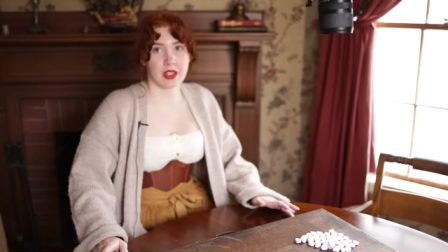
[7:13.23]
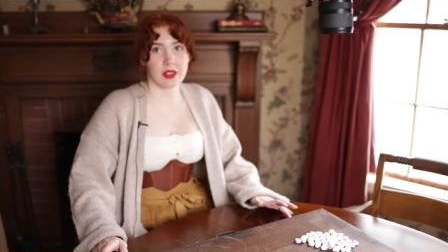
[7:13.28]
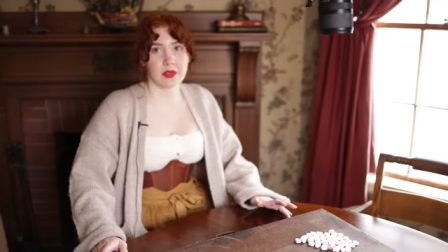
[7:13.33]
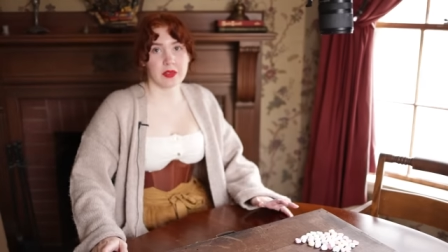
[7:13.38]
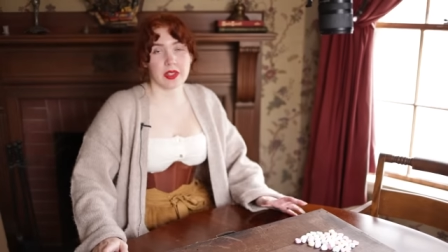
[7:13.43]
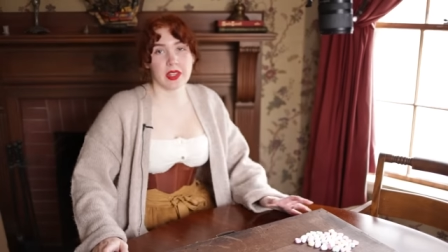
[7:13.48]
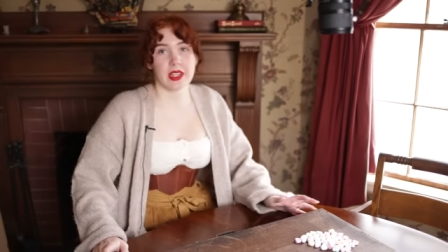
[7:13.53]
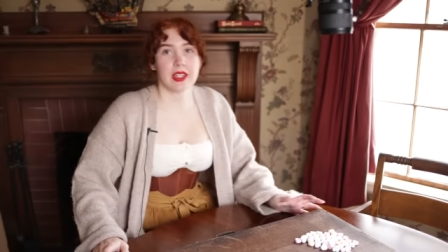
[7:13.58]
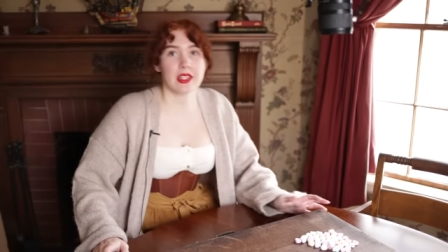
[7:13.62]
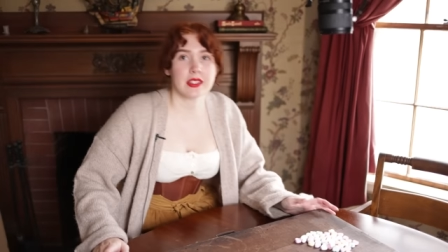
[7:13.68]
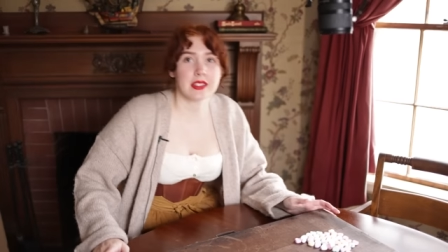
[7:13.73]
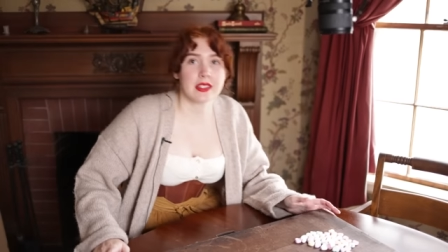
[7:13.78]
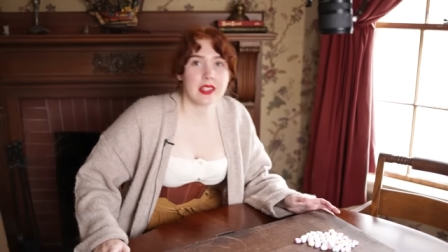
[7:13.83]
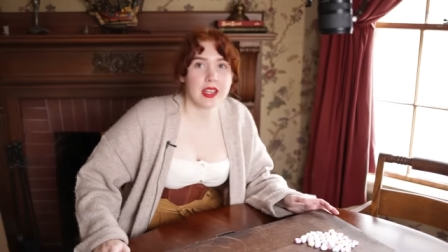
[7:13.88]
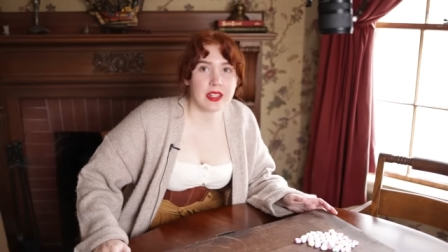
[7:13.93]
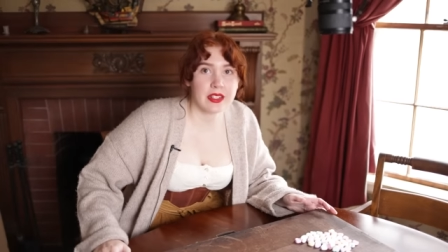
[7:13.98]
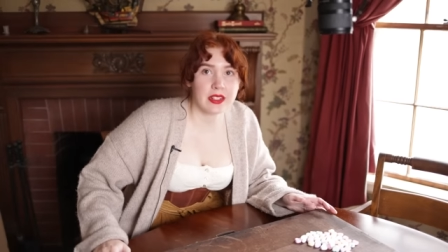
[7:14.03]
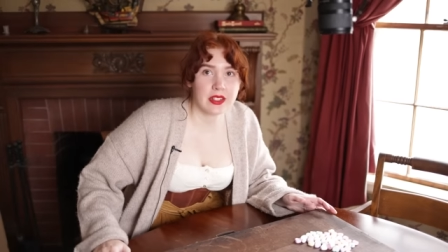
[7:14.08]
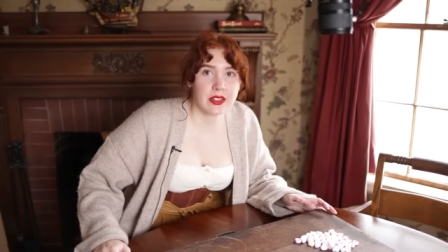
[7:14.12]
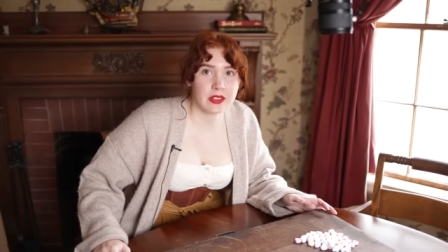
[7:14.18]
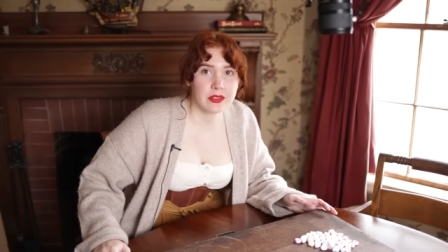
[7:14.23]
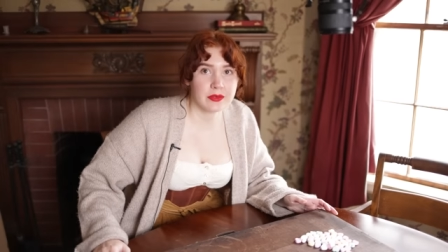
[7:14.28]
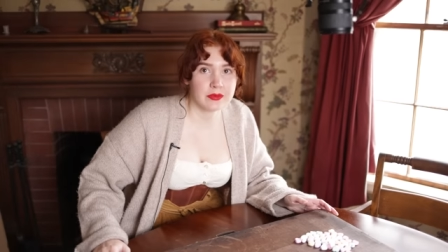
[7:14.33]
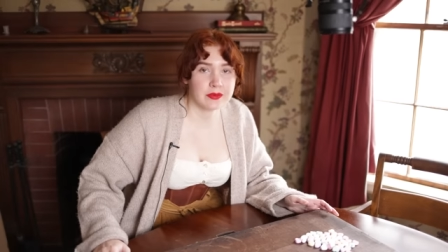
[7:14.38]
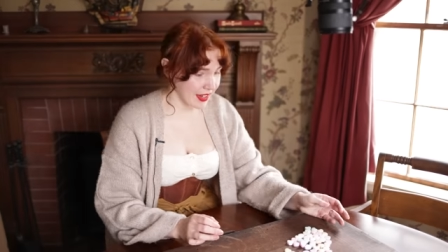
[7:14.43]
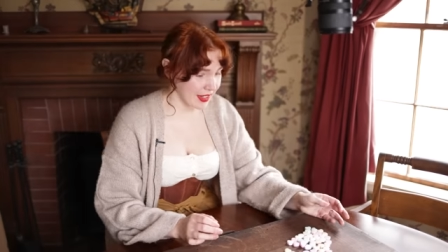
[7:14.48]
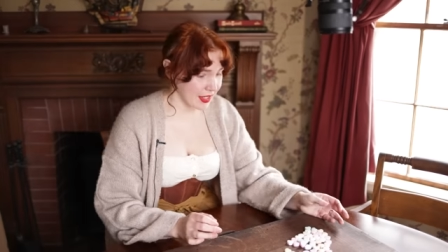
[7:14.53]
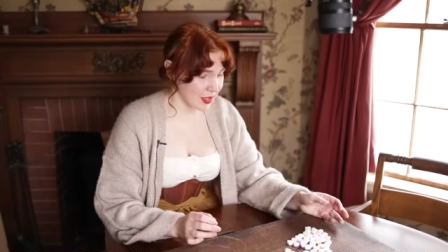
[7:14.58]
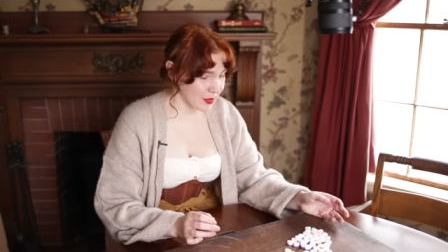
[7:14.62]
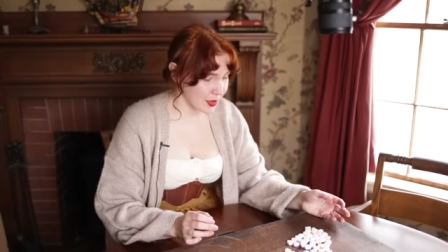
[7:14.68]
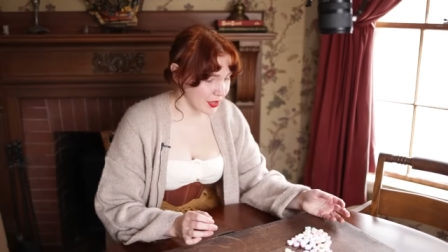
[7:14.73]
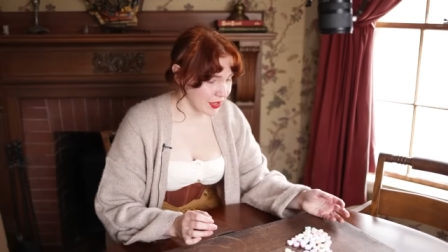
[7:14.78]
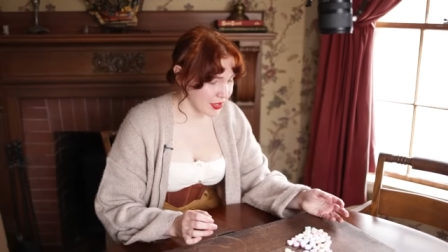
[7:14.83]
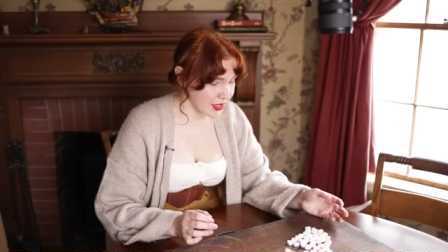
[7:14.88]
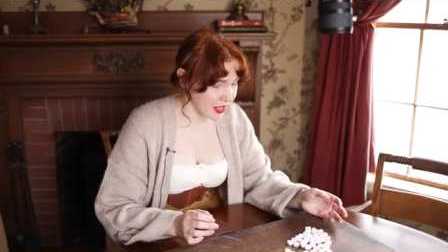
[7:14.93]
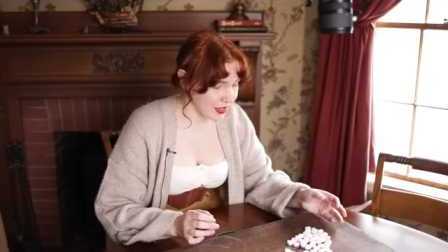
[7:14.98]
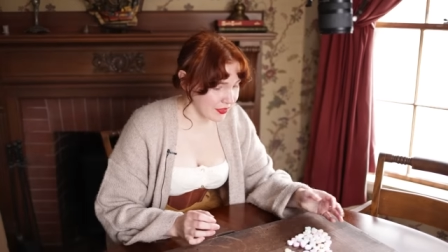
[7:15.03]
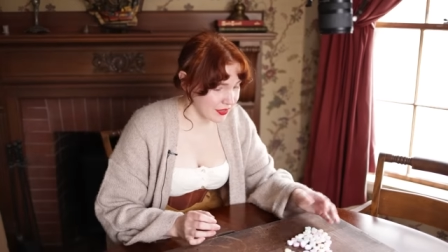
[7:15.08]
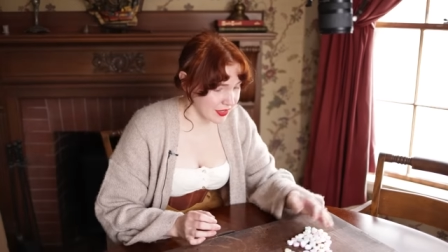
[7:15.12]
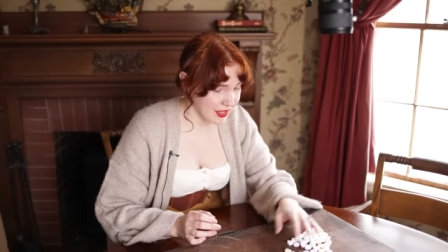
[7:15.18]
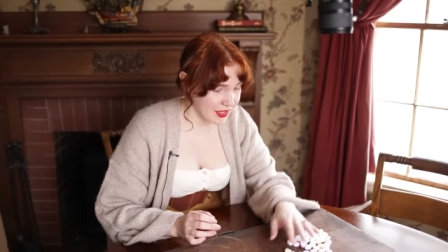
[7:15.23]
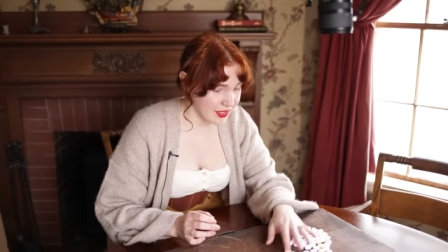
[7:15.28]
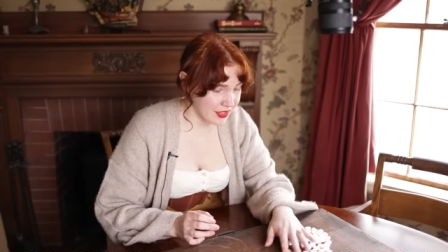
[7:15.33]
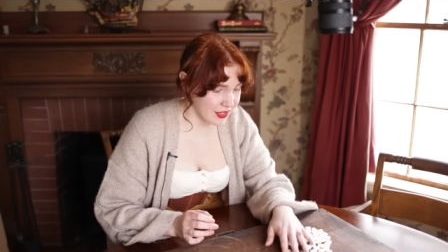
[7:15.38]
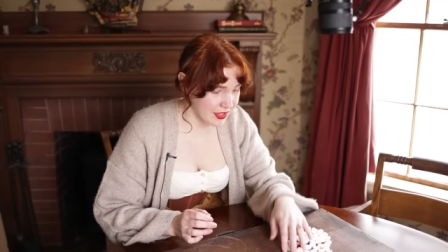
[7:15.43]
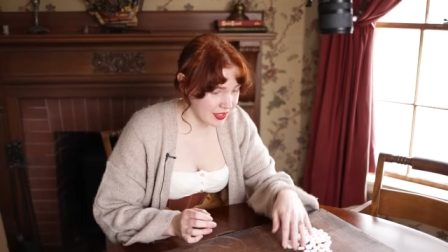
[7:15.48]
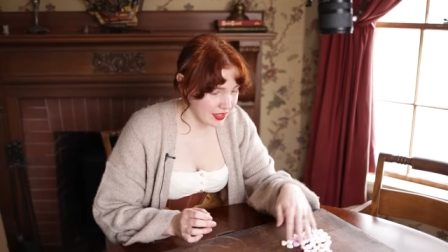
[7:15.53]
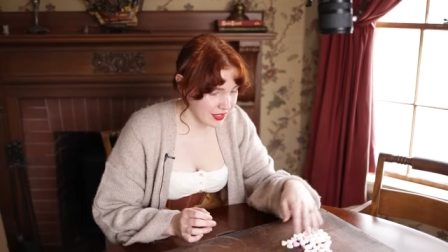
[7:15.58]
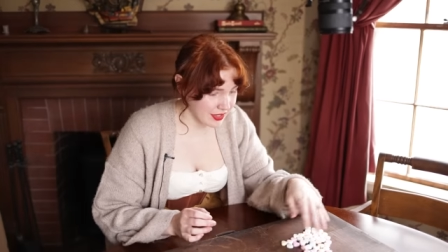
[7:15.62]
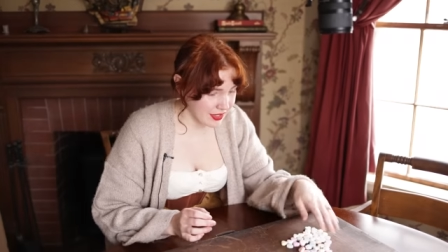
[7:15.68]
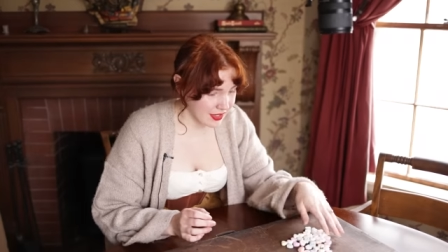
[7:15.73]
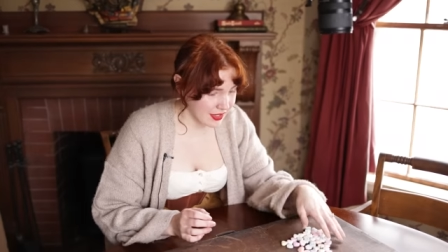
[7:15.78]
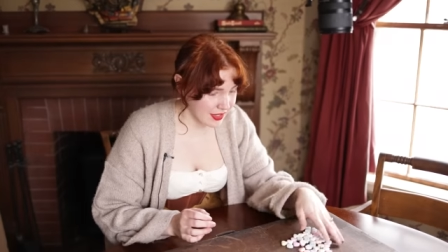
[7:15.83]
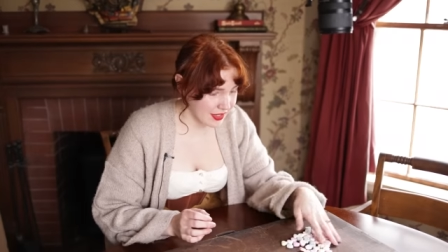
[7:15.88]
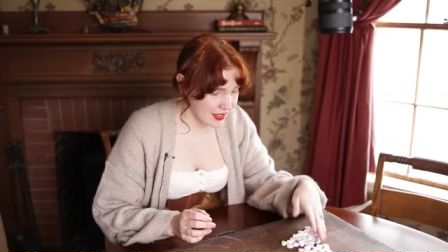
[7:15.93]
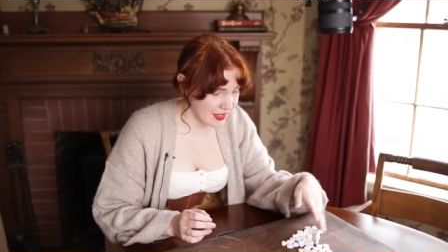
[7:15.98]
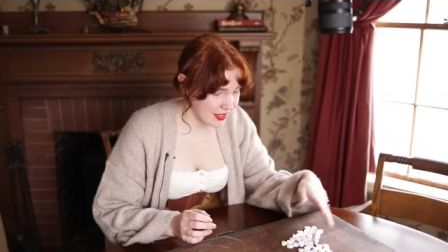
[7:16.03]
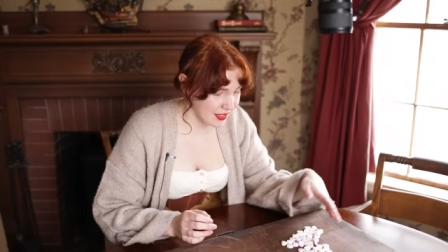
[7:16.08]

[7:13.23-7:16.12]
unrelated side note, I got a bunch of conversation hearts